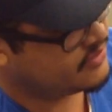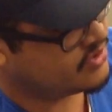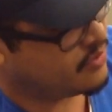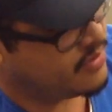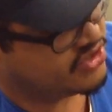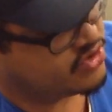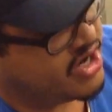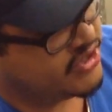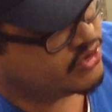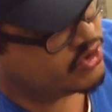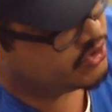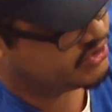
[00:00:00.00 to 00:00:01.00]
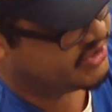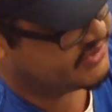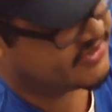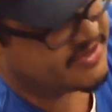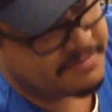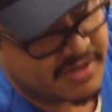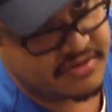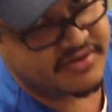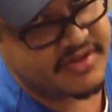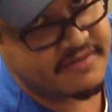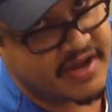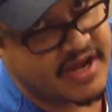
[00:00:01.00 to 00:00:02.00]
So we're trying to use this as a
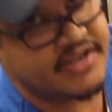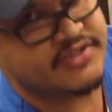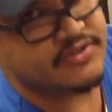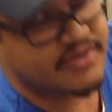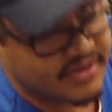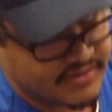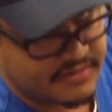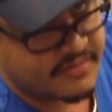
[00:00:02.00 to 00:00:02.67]
metering device to get the